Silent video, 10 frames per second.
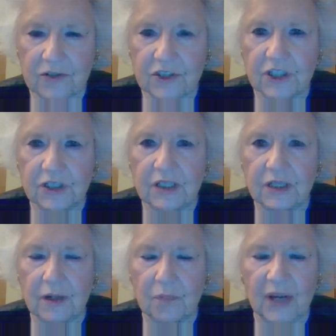She
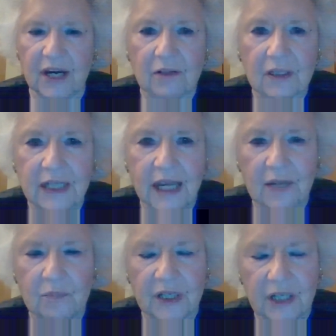apparently
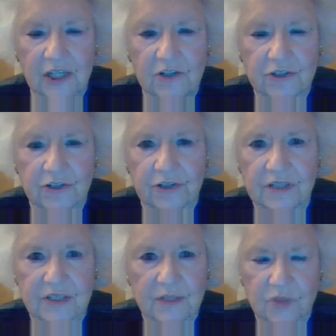had been injured in
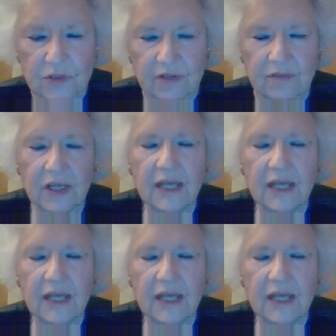some sort of